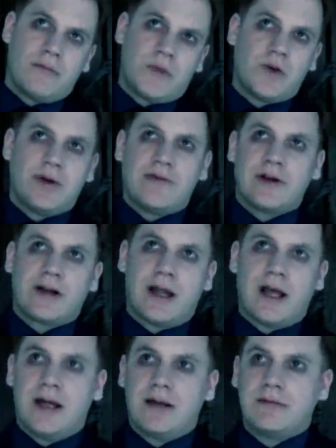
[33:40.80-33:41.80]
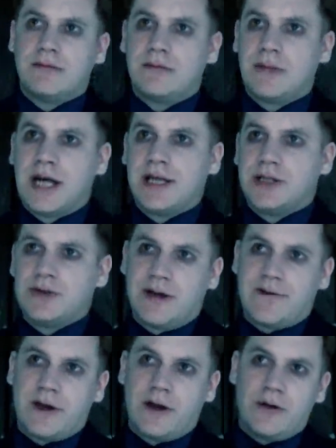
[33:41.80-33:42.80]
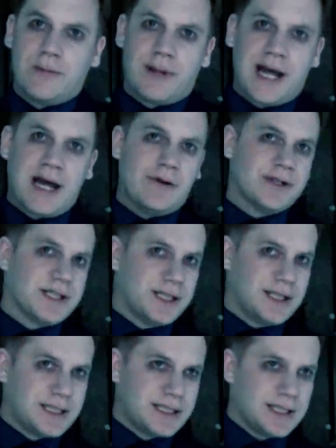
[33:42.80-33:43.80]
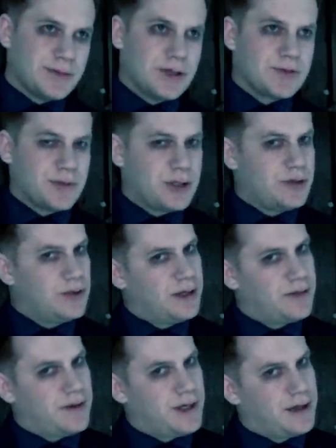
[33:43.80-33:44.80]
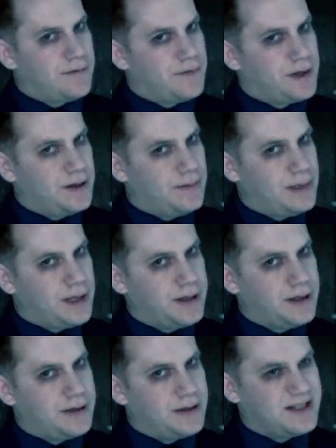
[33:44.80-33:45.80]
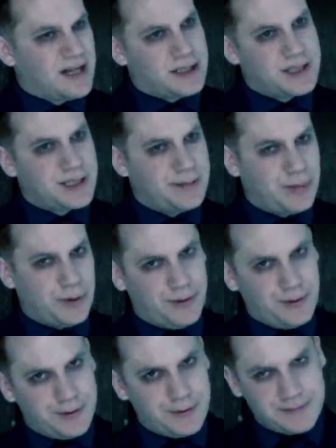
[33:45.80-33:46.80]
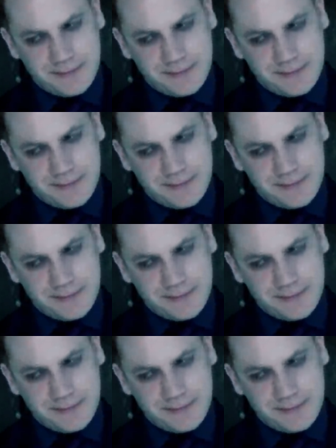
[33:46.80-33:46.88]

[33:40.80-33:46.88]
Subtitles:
do have a clan, and they do have their own powers, and this is the most peculiar thing of Thin-Blooded, the Duskborn.